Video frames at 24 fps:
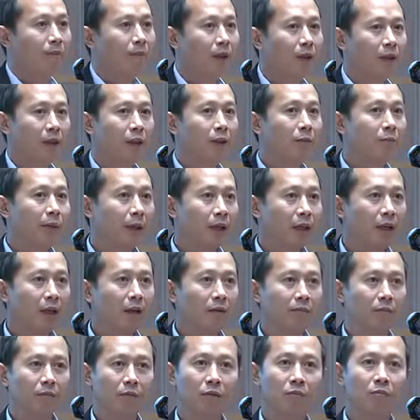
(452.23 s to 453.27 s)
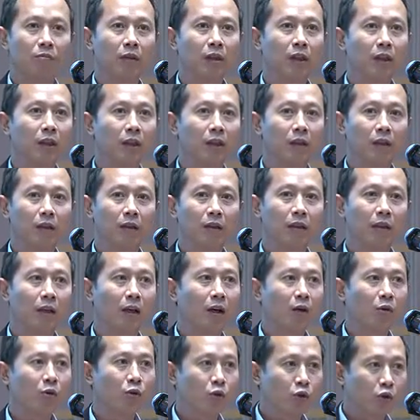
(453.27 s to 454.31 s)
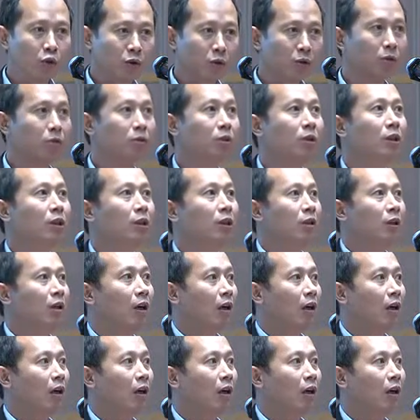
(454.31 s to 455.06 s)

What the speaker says: but it becomes really a cultural